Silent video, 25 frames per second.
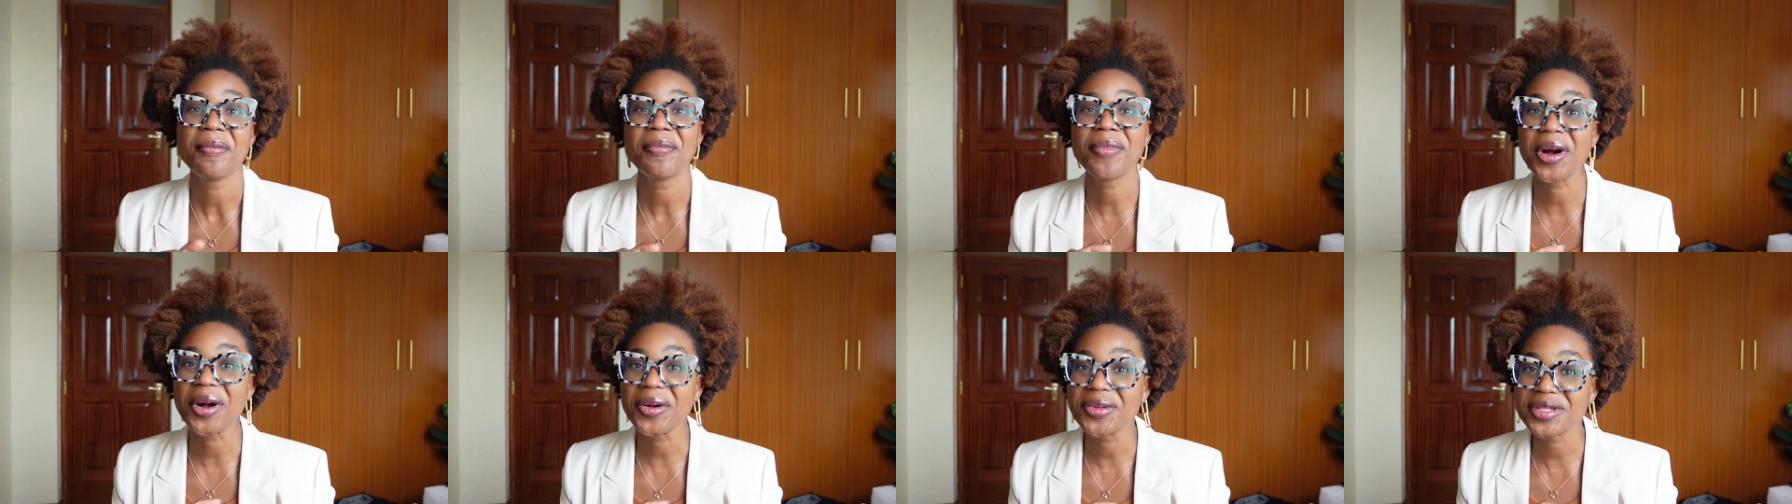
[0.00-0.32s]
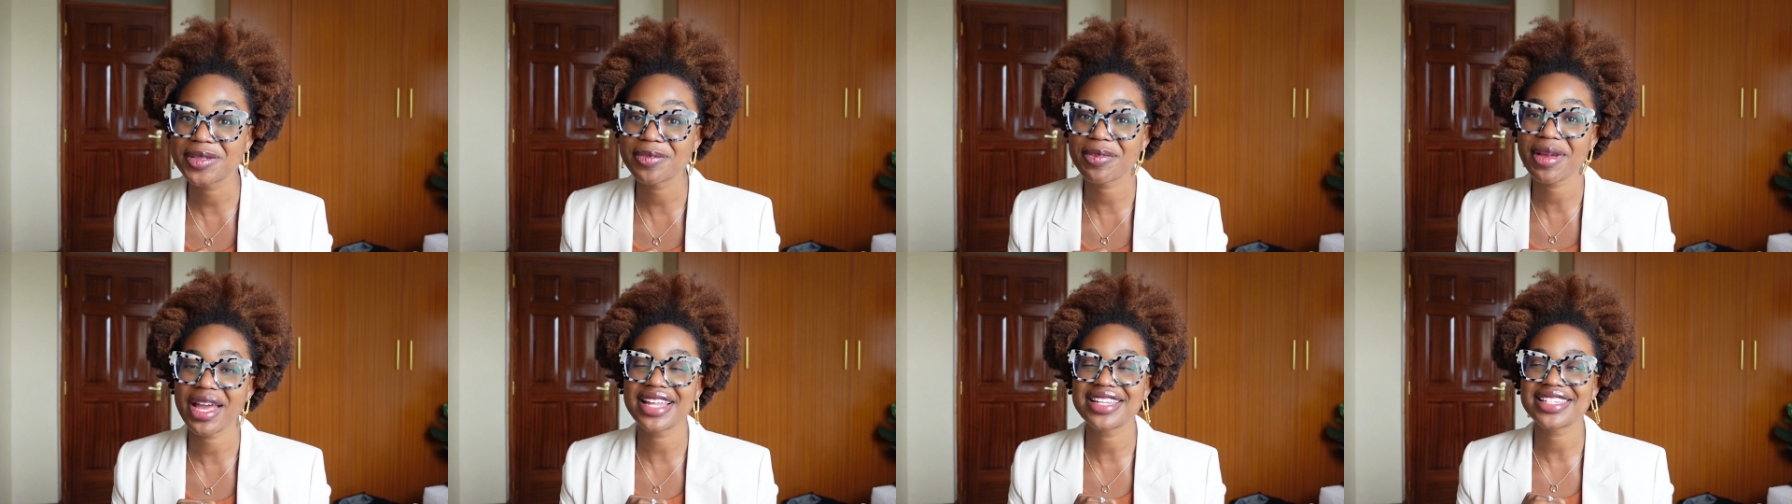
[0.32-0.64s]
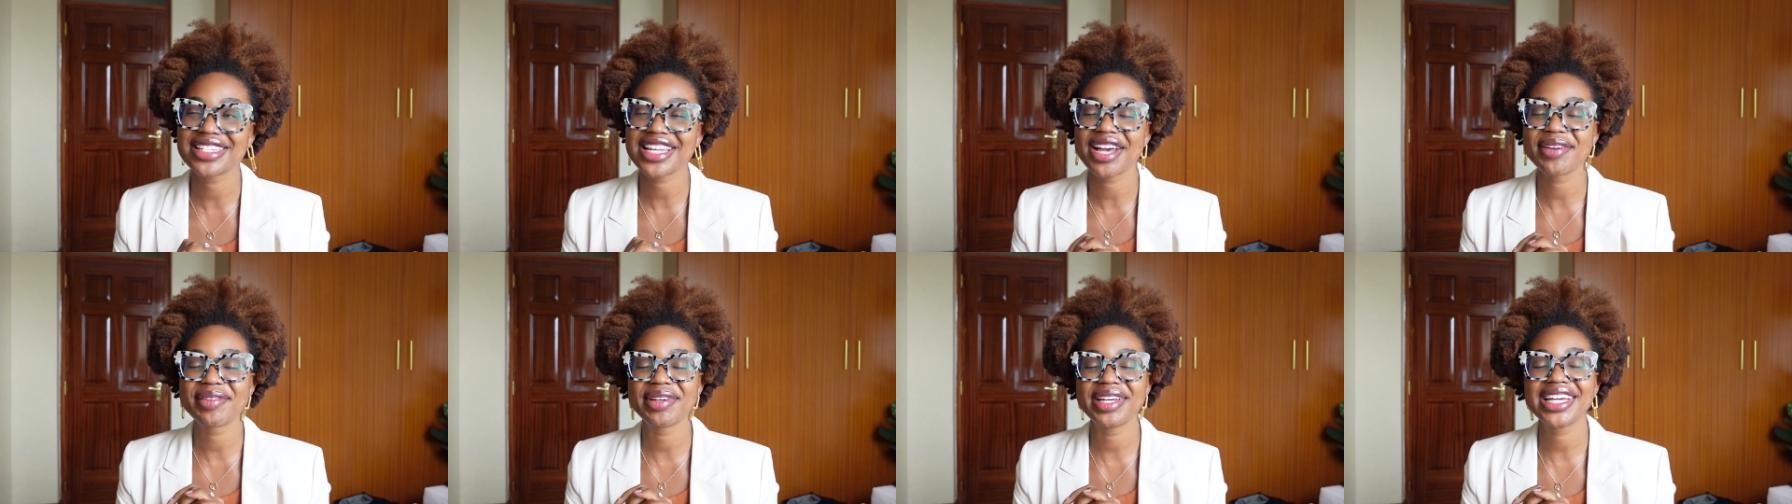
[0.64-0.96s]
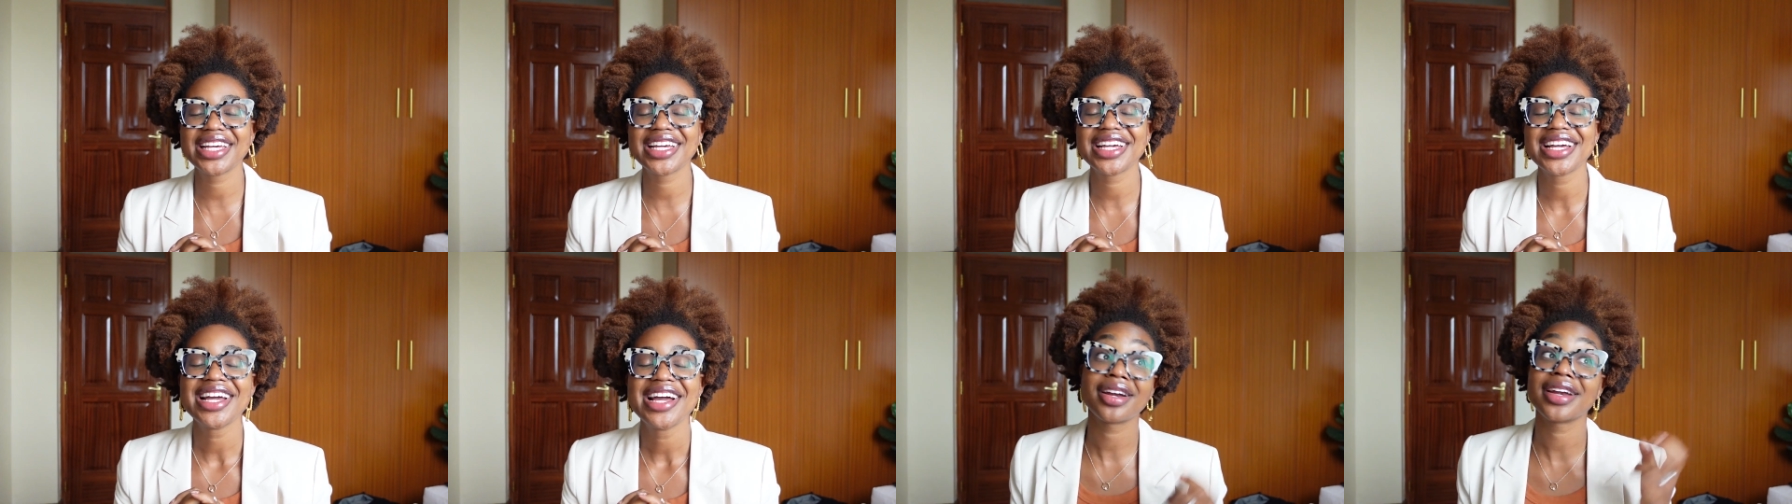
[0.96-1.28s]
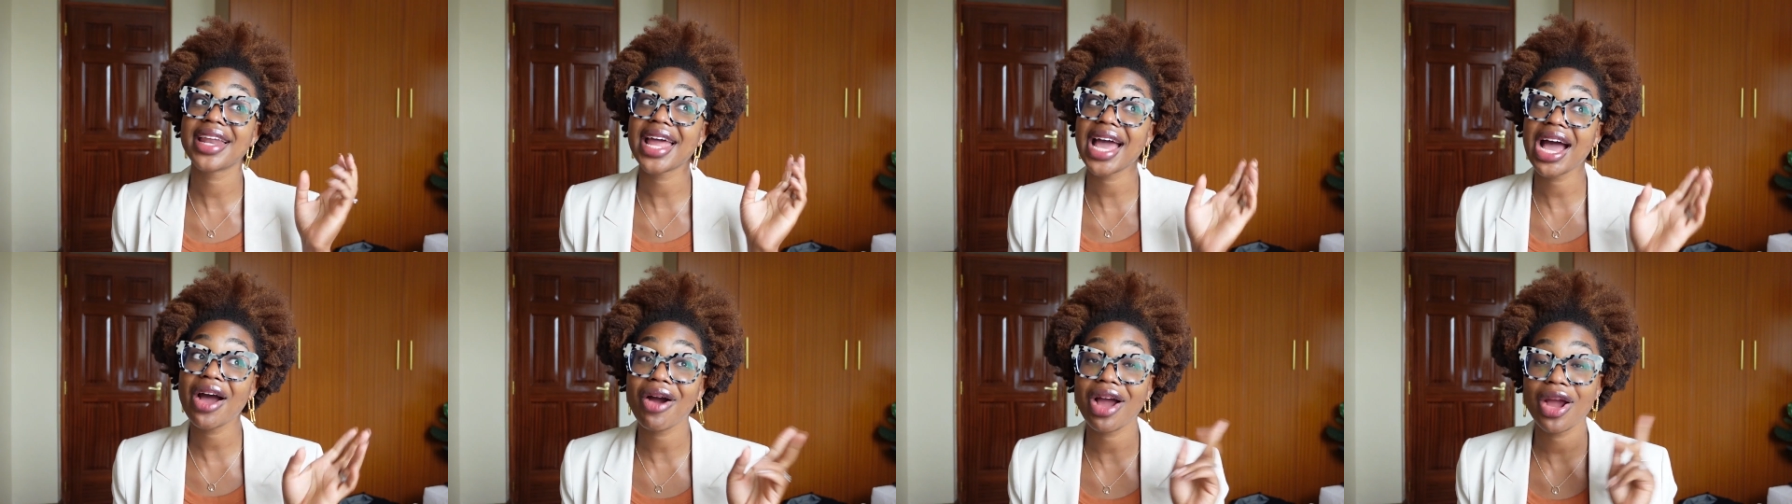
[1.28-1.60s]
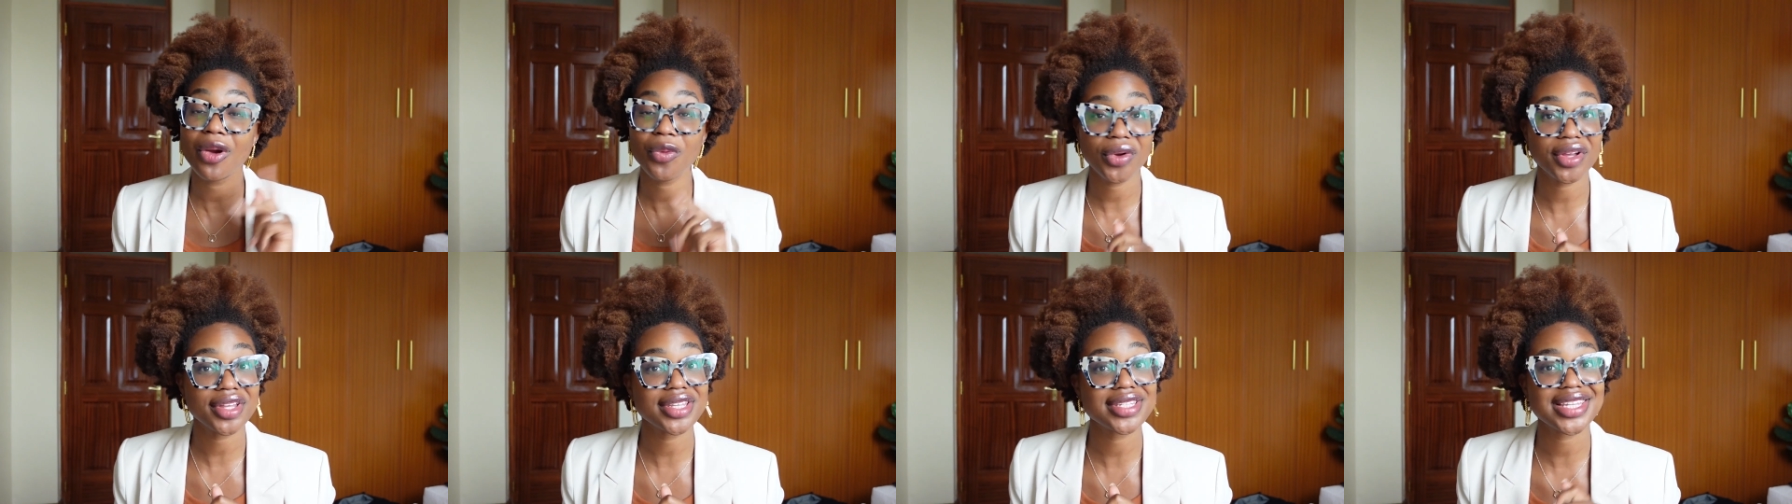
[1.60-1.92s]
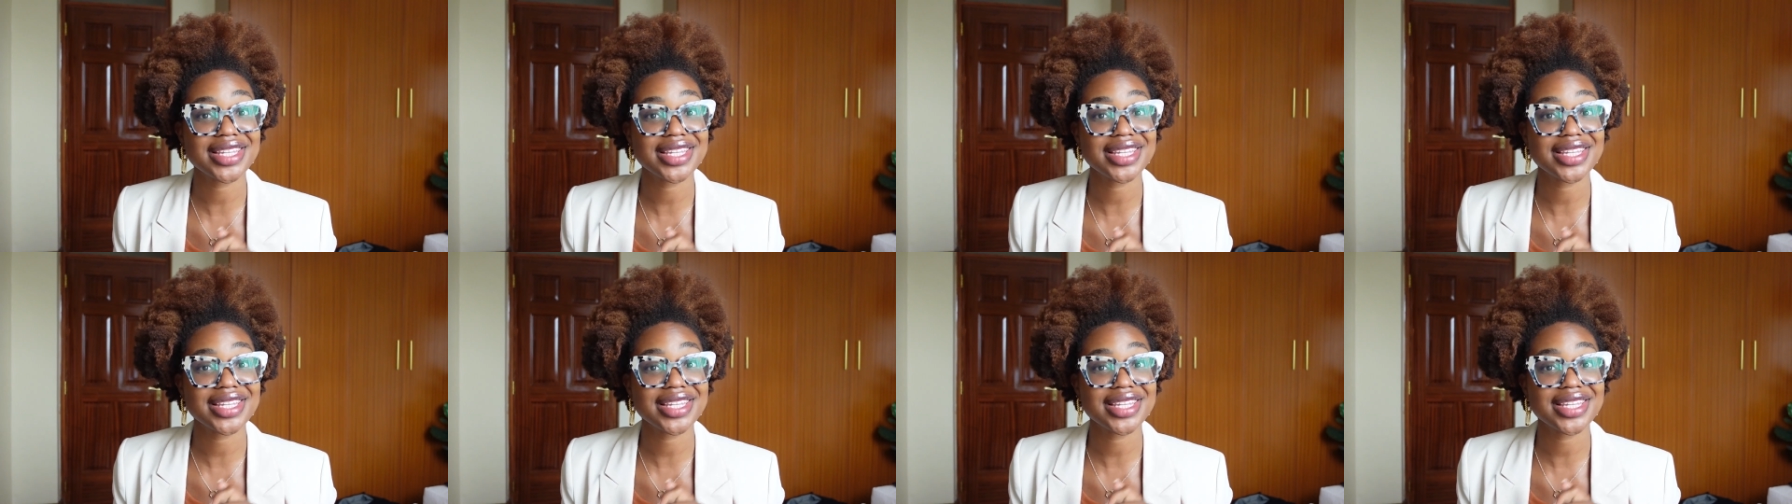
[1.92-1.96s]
post-pandemic. Now, I will